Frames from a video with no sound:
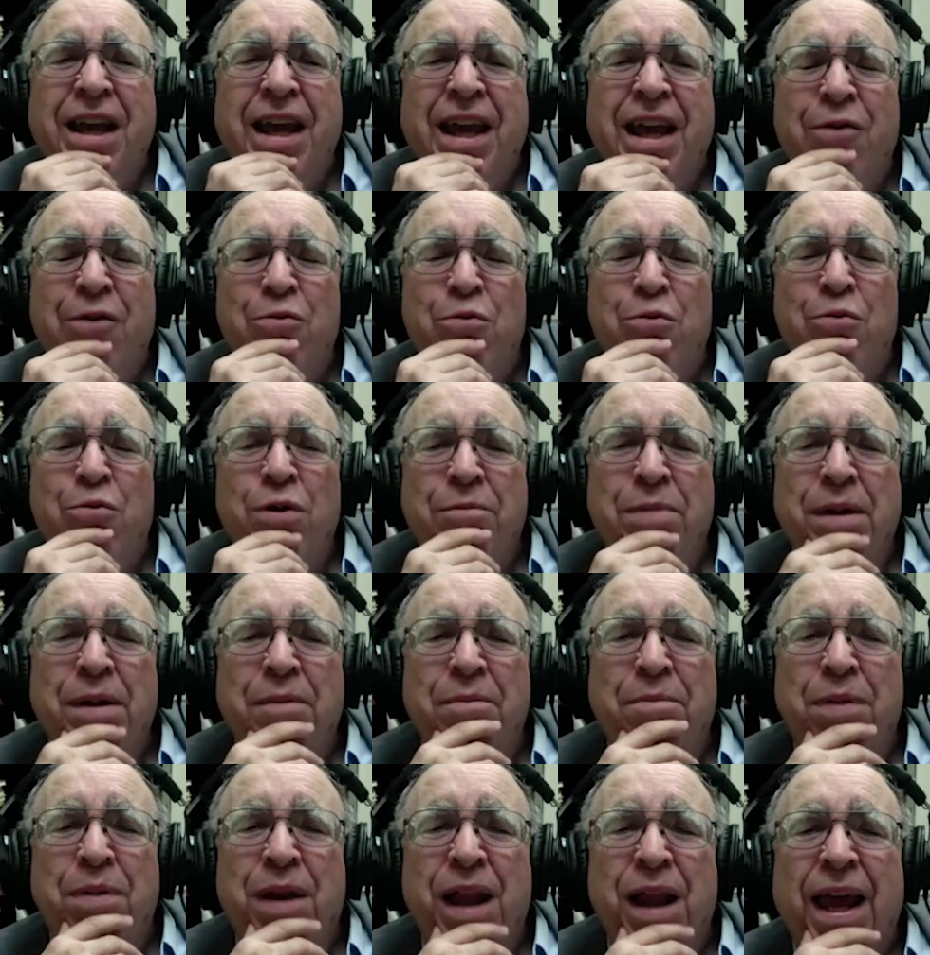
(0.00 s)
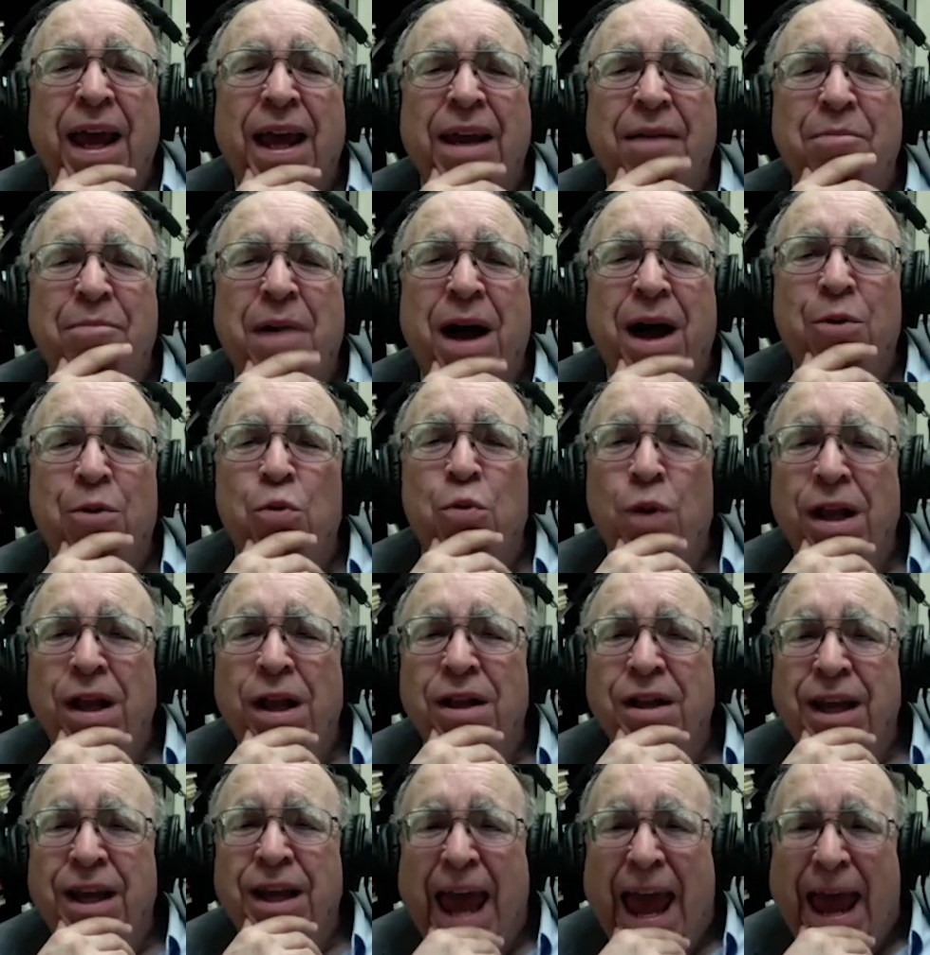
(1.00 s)
He would have been played by
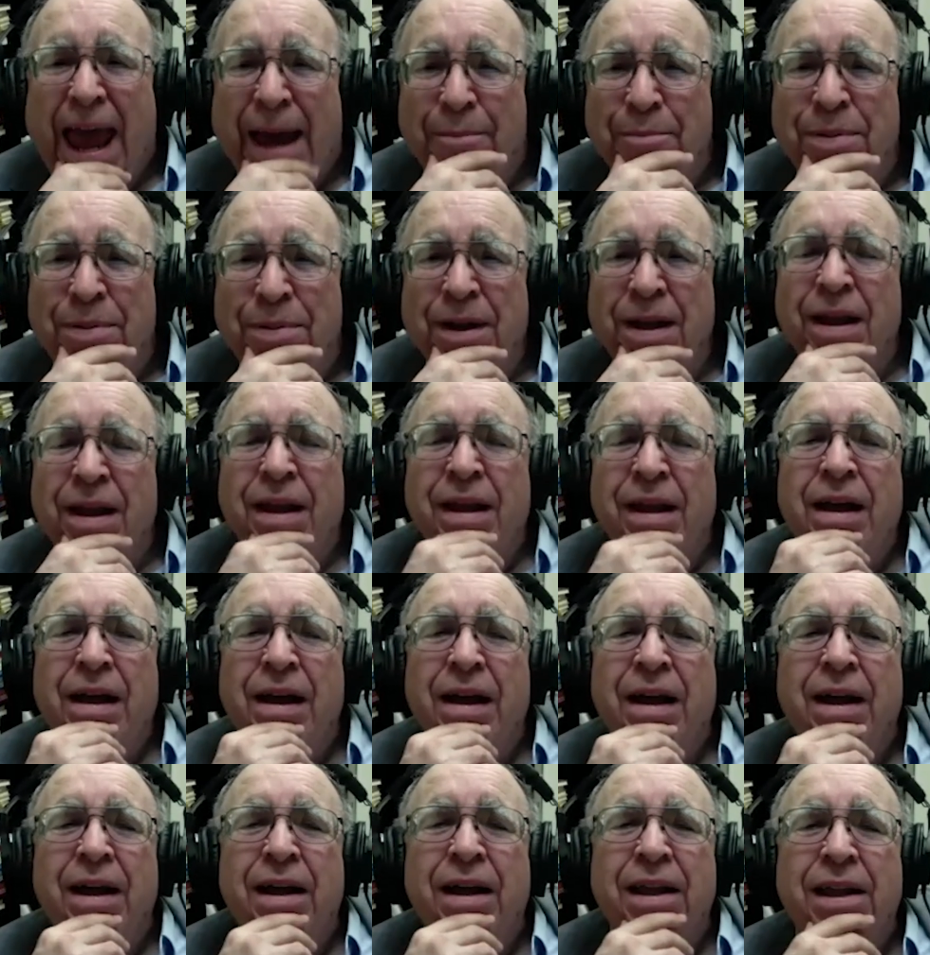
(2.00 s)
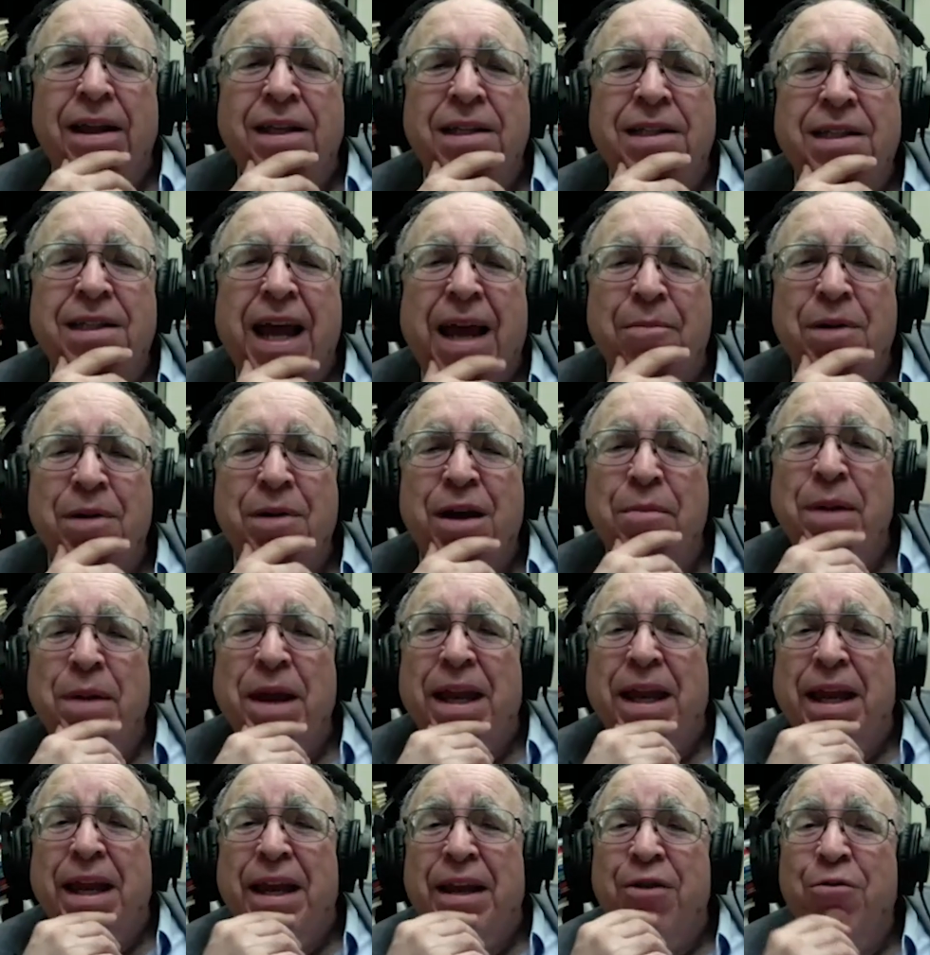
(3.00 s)
Will Kemp, the same
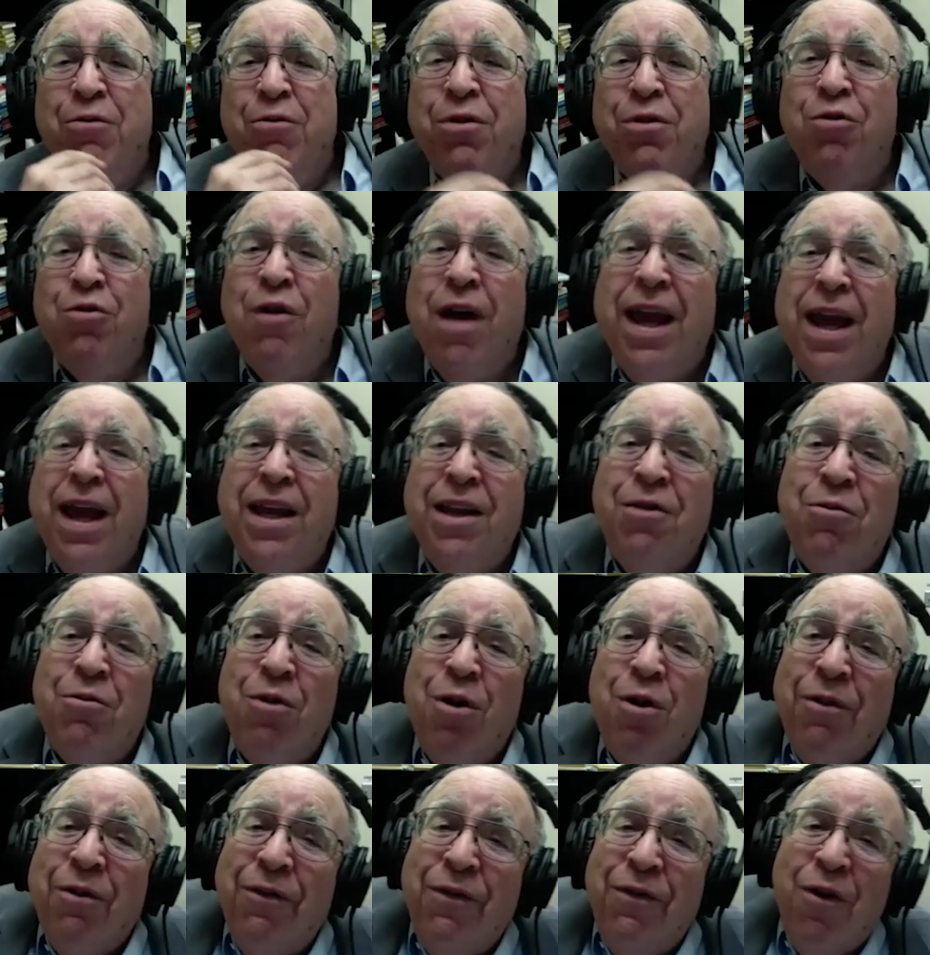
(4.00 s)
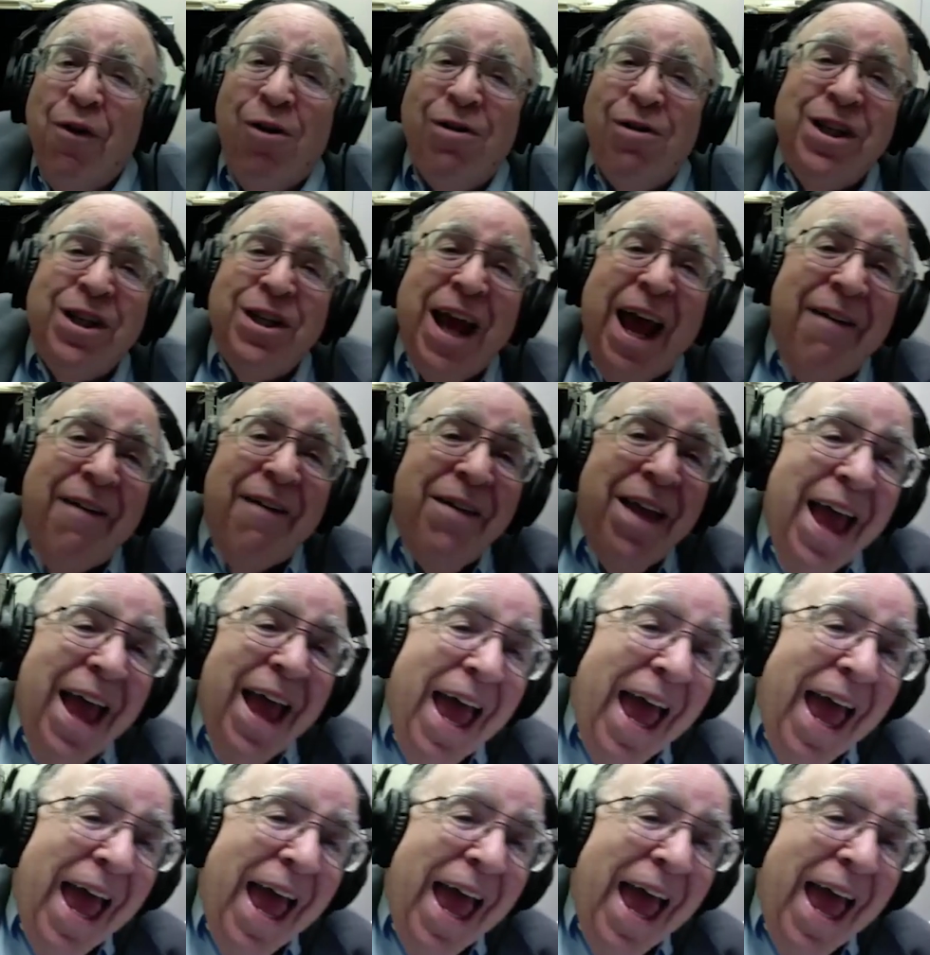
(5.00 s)
comedian who created the role of Falstaff.